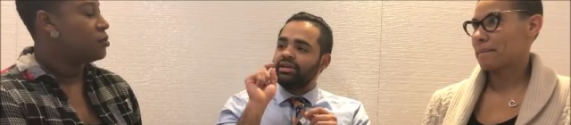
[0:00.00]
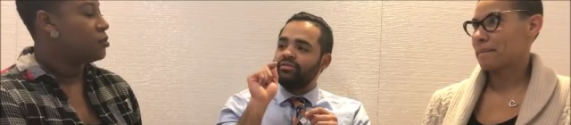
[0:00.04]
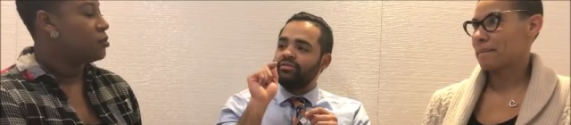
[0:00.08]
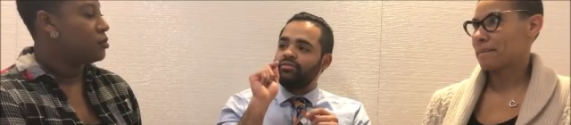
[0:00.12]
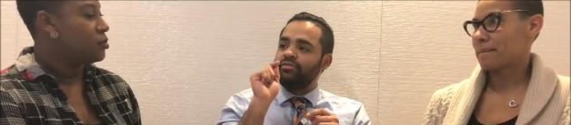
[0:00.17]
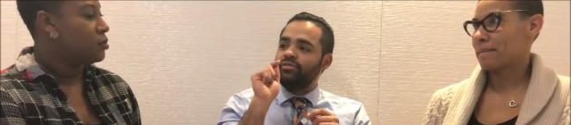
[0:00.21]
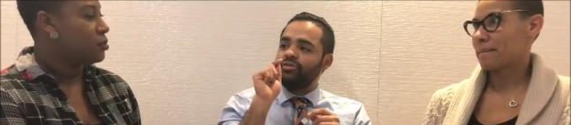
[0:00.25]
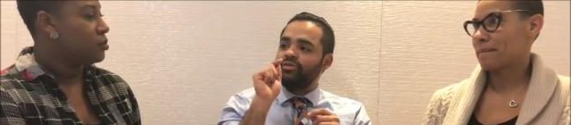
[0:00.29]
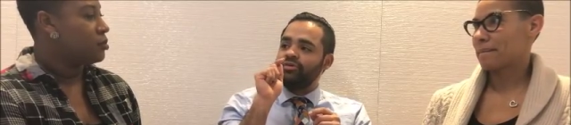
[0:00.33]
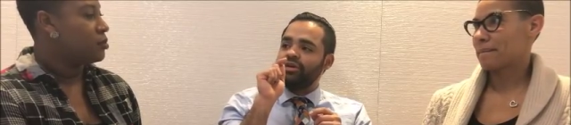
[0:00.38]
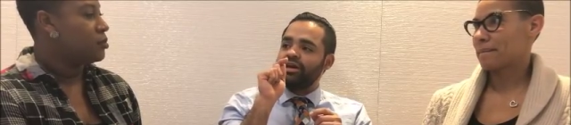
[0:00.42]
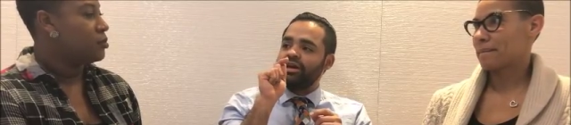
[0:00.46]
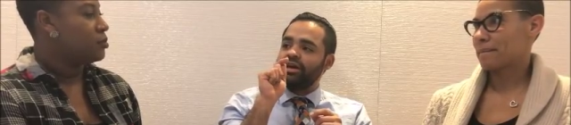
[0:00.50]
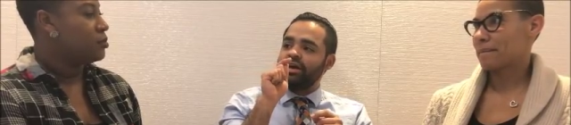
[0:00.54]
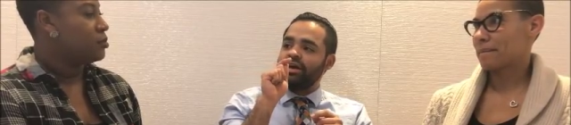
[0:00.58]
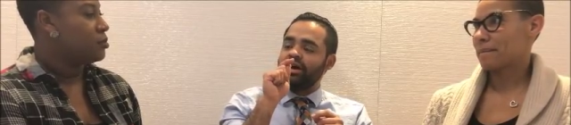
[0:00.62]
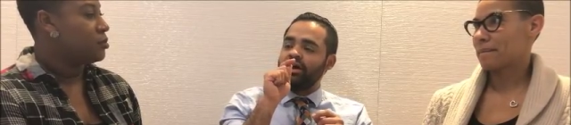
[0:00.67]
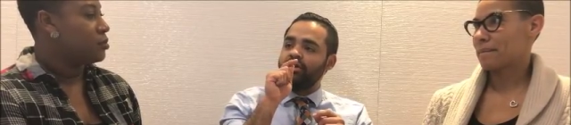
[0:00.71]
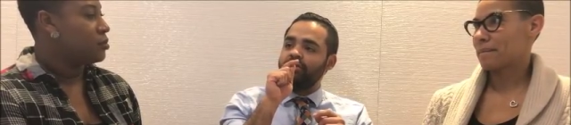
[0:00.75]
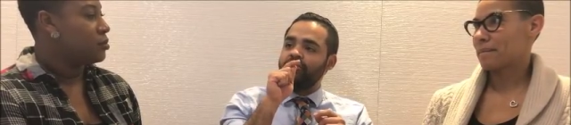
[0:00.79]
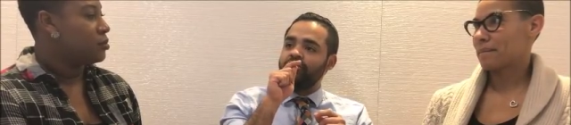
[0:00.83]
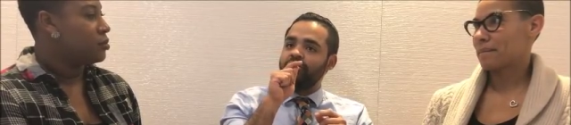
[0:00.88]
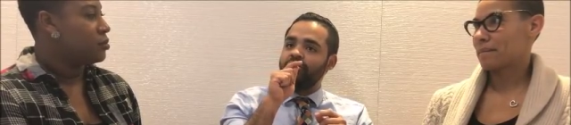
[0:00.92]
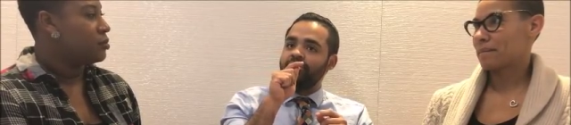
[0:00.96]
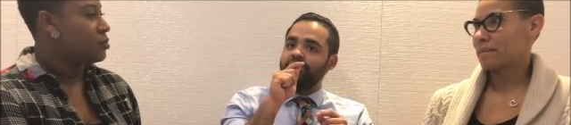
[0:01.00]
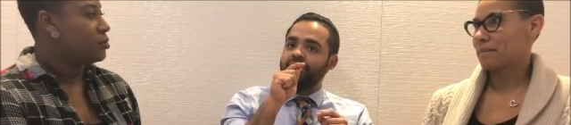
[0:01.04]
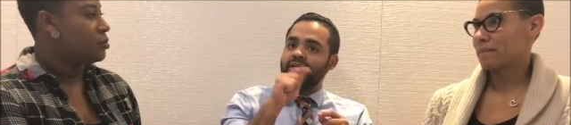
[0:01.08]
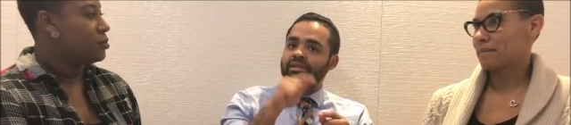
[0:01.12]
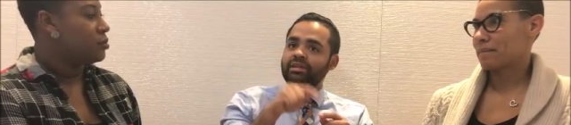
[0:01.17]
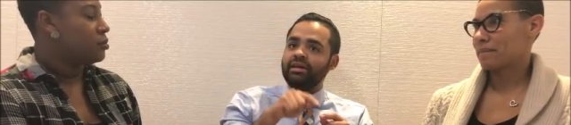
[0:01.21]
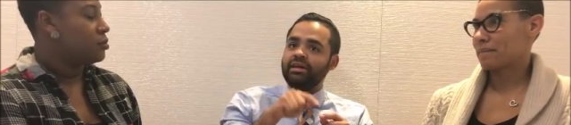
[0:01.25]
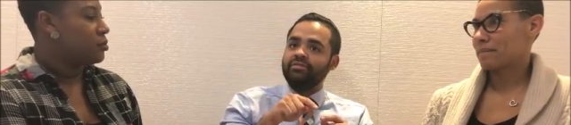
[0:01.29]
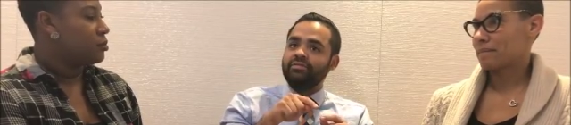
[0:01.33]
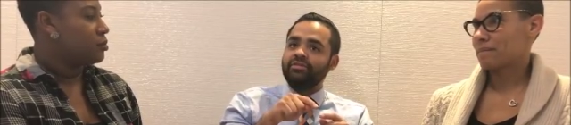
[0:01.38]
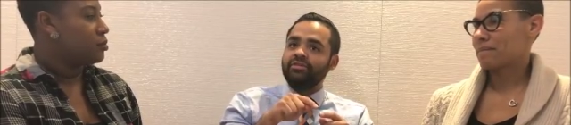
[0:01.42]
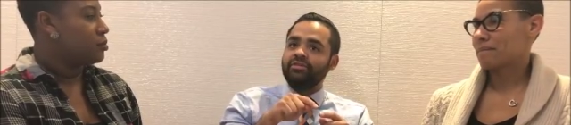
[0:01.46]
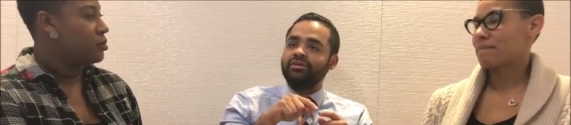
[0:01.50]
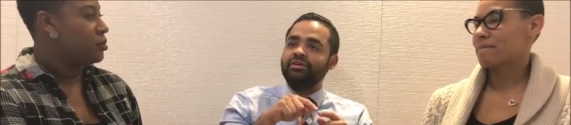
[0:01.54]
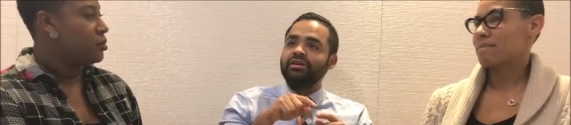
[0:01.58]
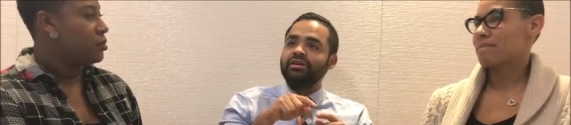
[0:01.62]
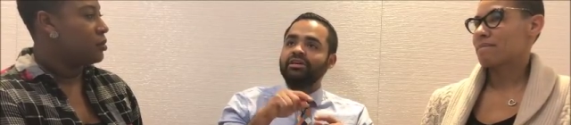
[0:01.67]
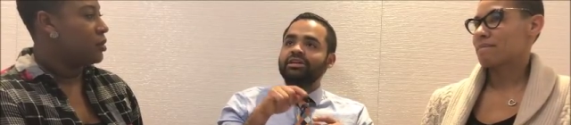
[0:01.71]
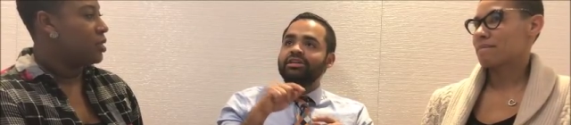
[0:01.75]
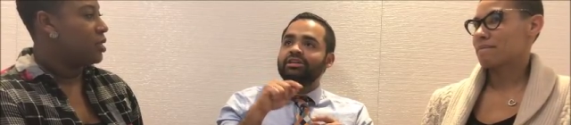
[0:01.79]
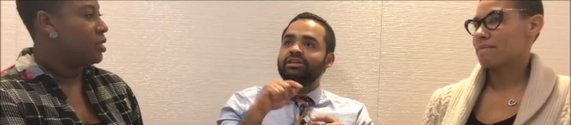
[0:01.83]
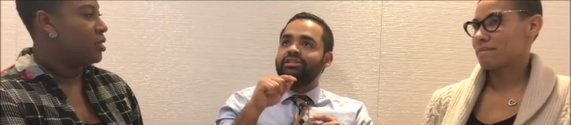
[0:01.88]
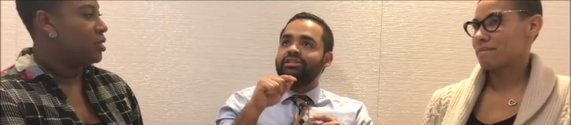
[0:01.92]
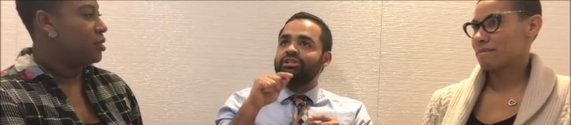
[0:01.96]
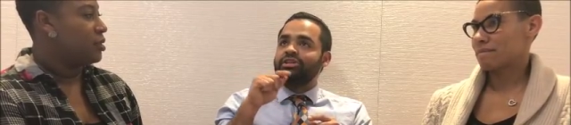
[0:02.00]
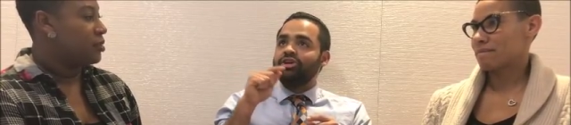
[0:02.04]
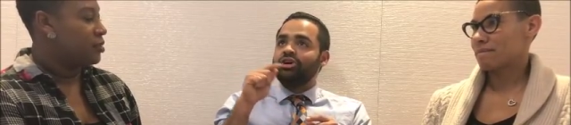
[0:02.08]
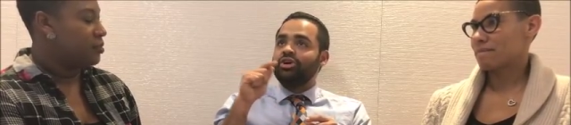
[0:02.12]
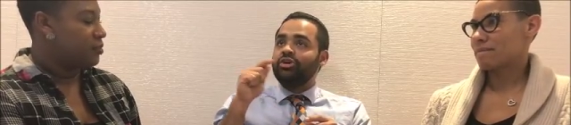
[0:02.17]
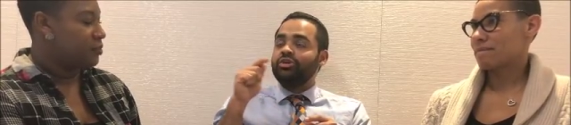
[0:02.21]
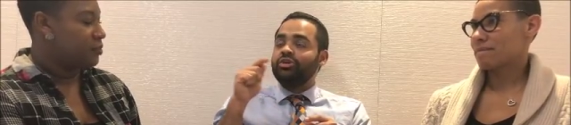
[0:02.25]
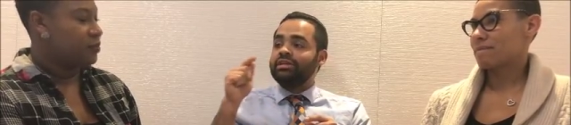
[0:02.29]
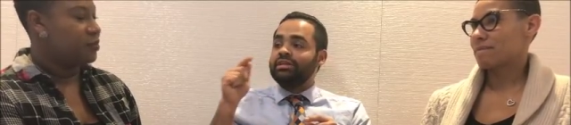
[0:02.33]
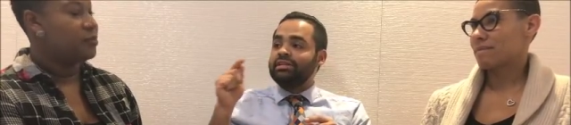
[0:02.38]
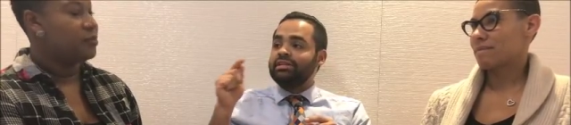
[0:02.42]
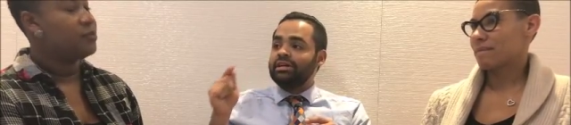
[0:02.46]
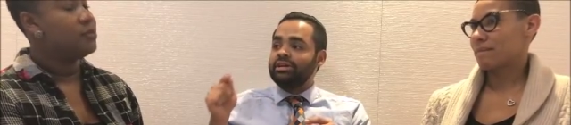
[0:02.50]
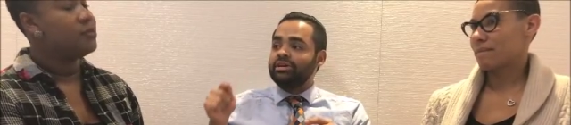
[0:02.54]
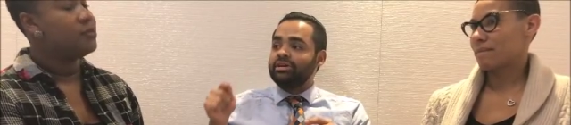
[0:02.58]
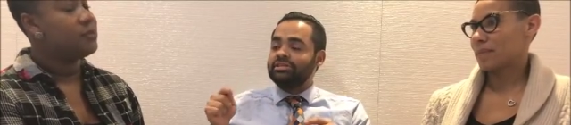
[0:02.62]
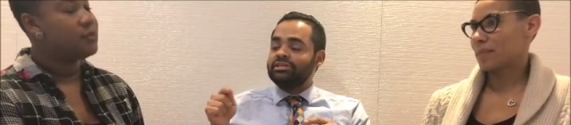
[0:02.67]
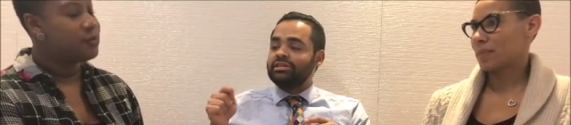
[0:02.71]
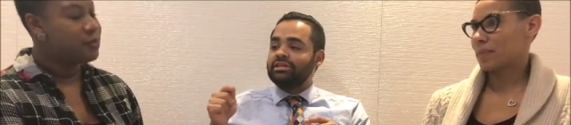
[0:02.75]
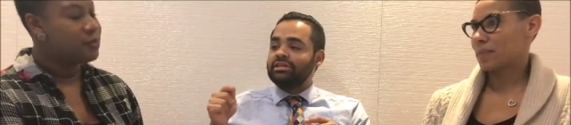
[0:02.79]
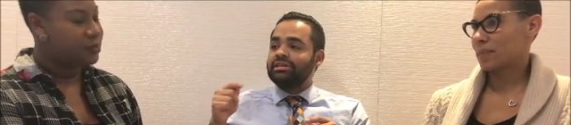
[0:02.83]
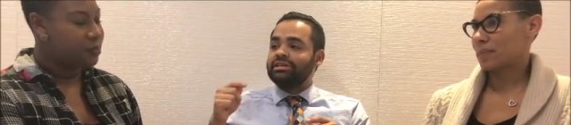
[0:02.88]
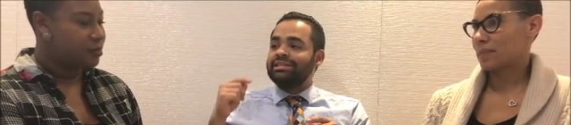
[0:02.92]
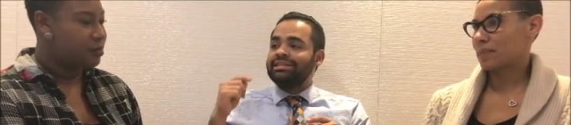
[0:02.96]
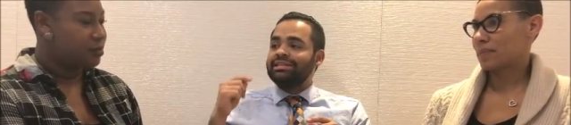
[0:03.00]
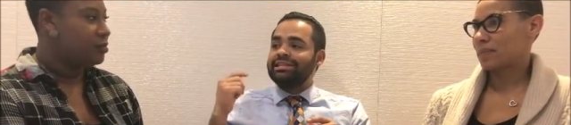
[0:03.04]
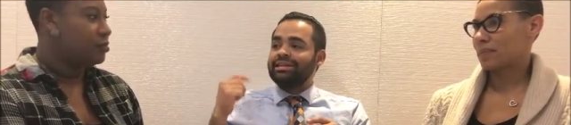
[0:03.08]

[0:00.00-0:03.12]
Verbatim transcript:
Speaker 1: if you get hired from Endeavor, to go to Delta.